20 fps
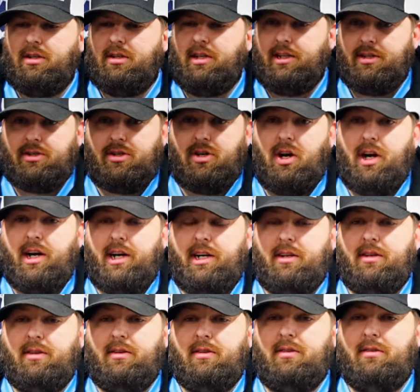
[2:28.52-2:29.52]
that's great,
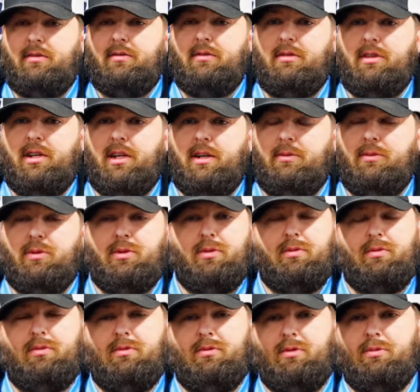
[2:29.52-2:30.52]
and we'll
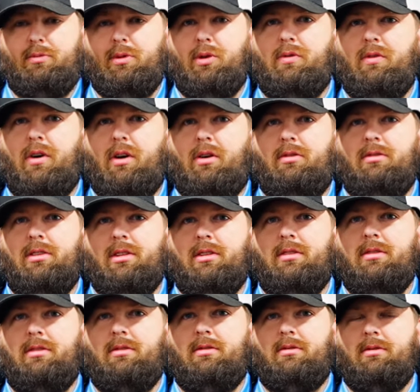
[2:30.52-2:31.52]
we'll move on and
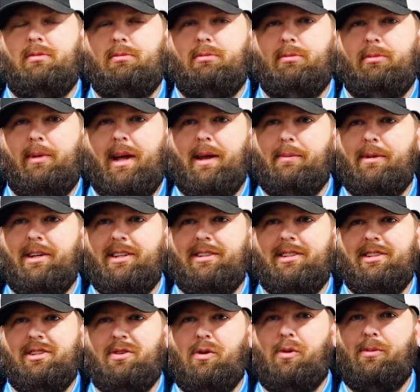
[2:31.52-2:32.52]
make
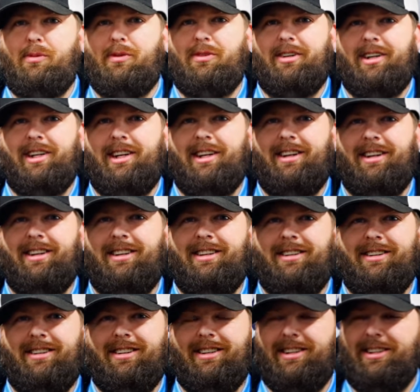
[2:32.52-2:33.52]
business normal again.
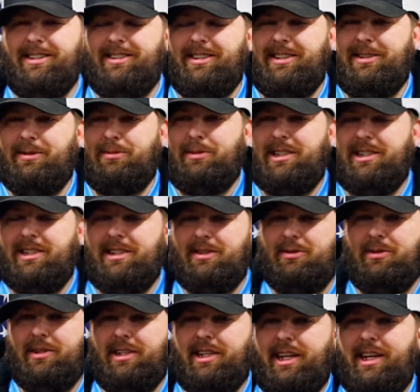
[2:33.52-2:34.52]
There you go. As, as best as we